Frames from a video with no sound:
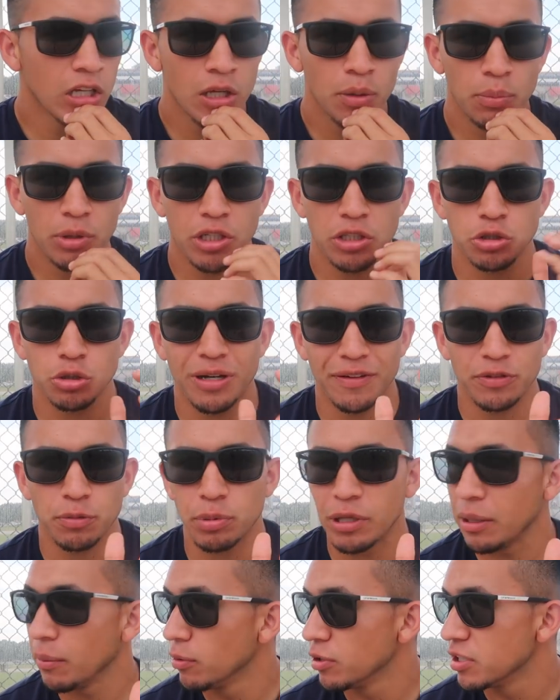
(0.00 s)
Because you have to
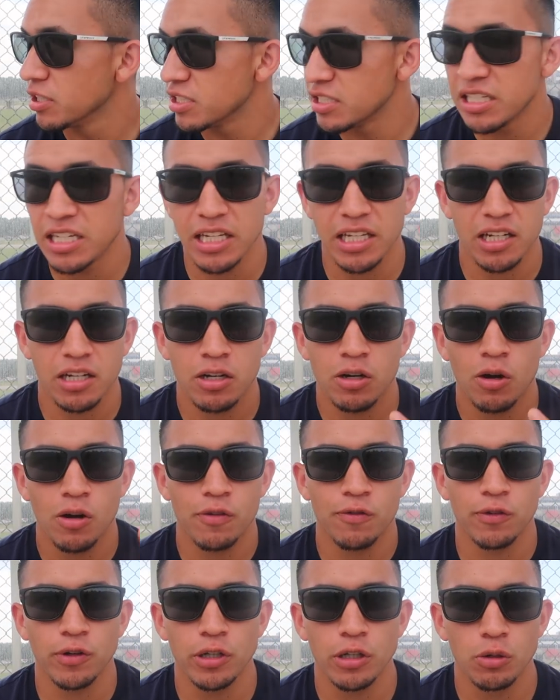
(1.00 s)
be able to see it in order
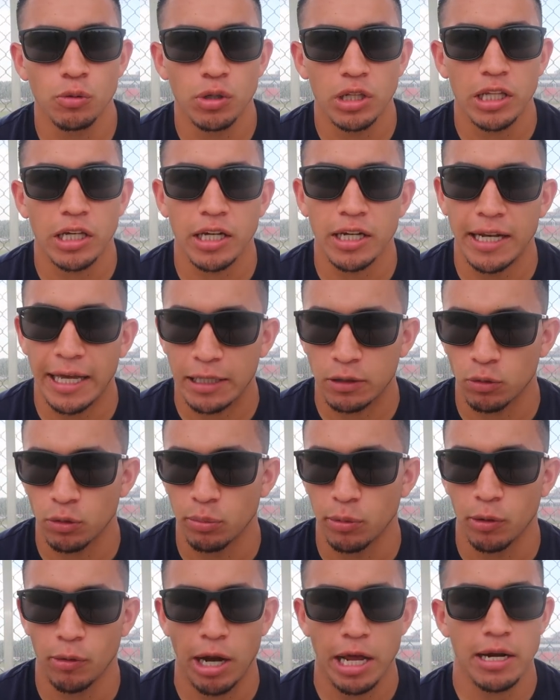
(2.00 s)
for you to really connect with
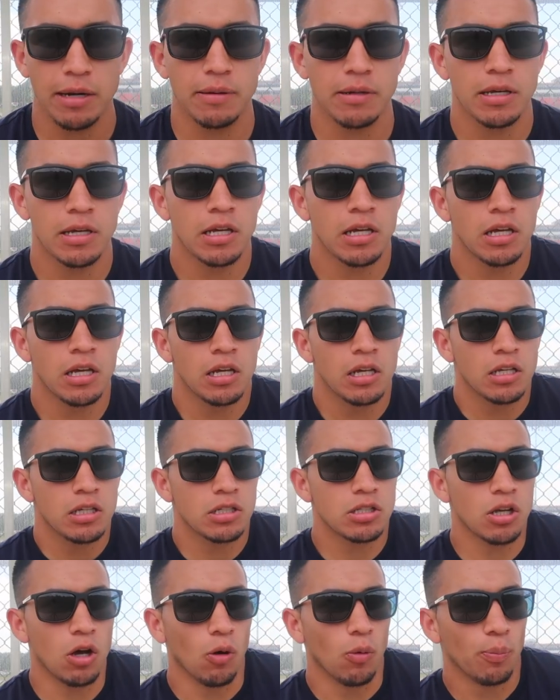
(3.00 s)
me, right?
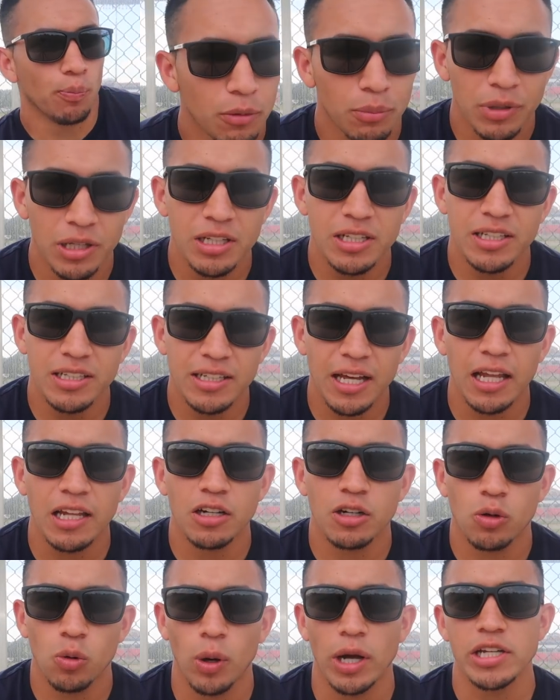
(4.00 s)
So, the $1
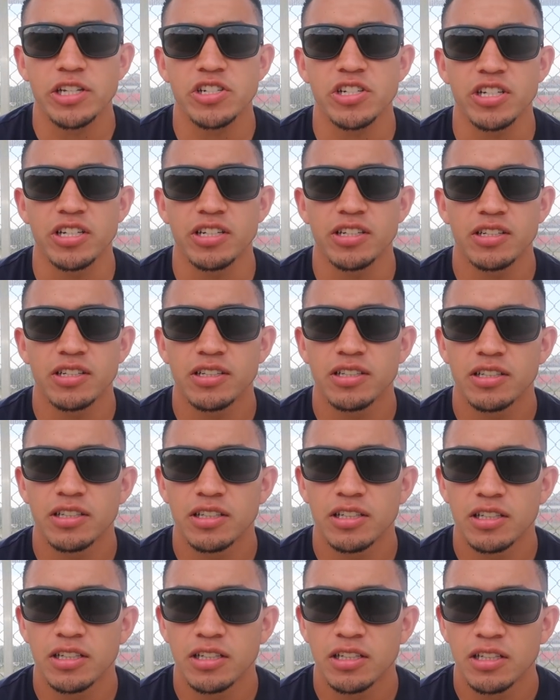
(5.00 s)
million question.
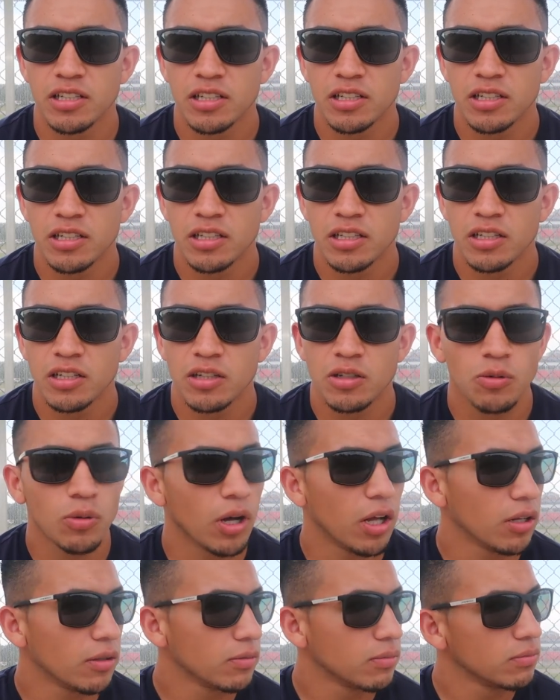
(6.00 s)

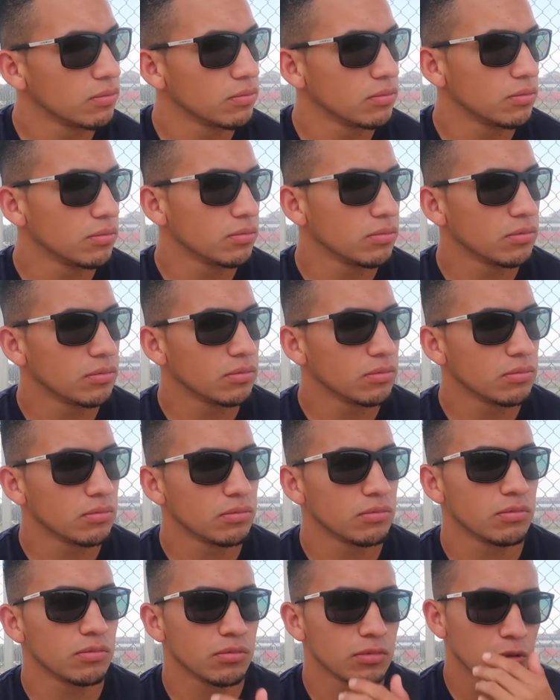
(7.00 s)
Well,
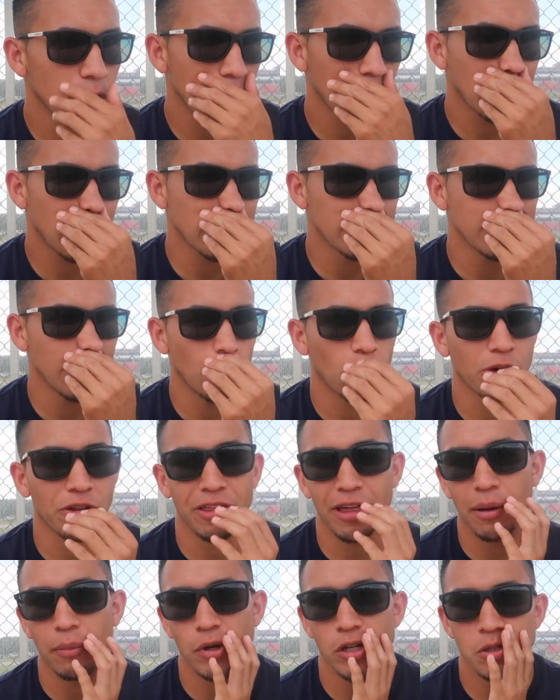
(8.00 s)
I guess not worth
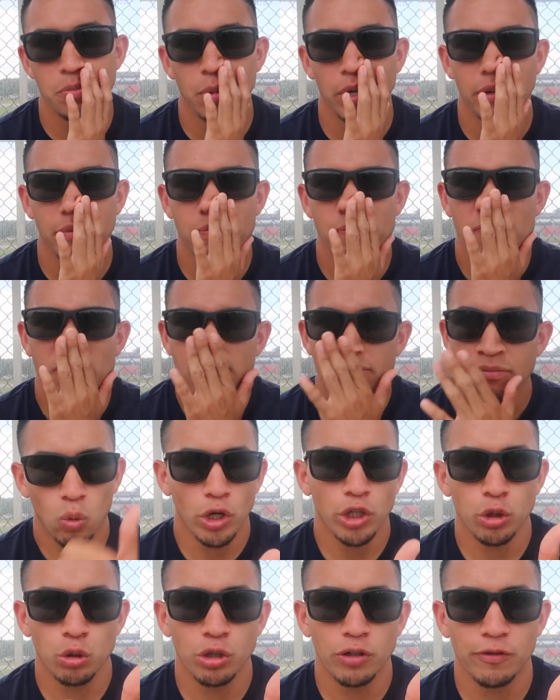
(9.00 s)
that much, but
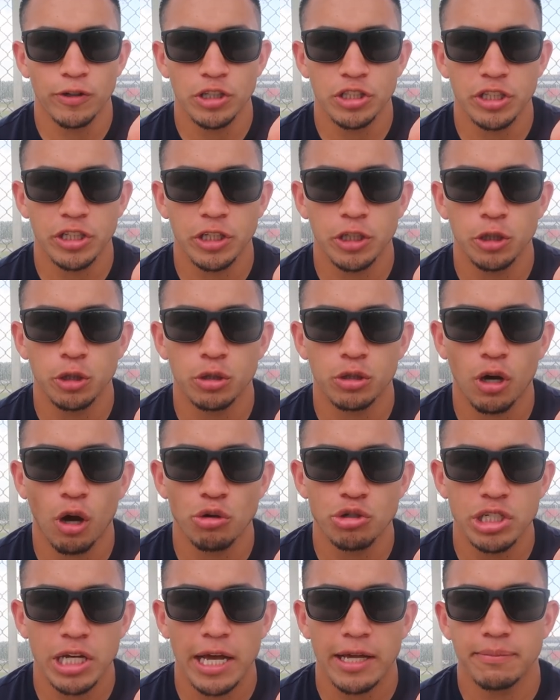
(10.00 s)
what university do you
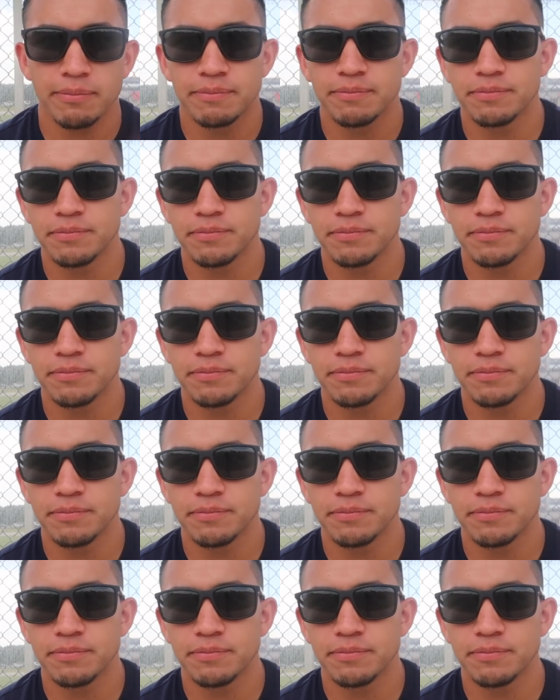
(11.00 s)
coach at?